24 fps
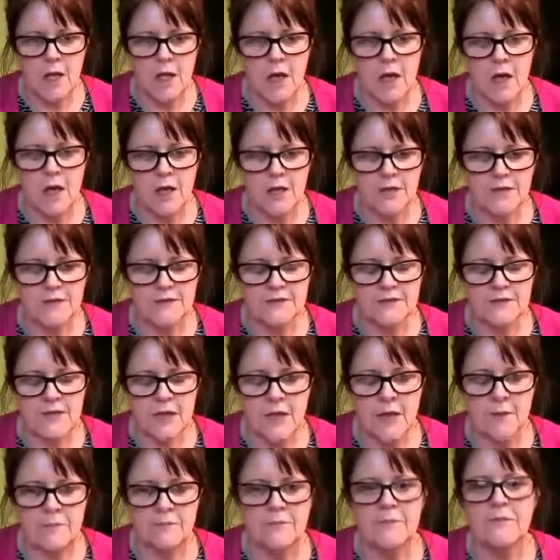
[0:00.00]
and
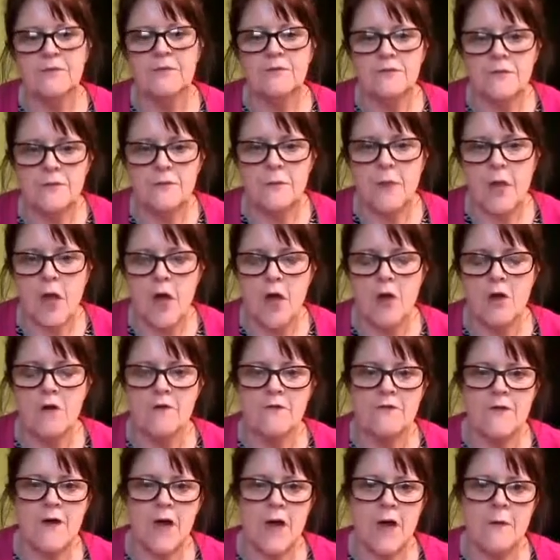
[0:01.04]
flip it
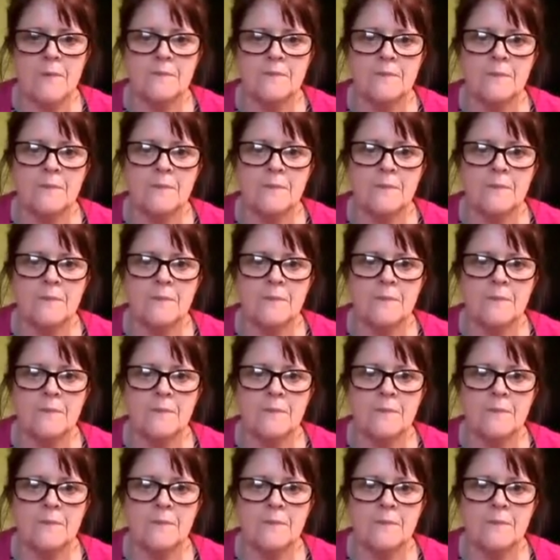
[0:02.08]
over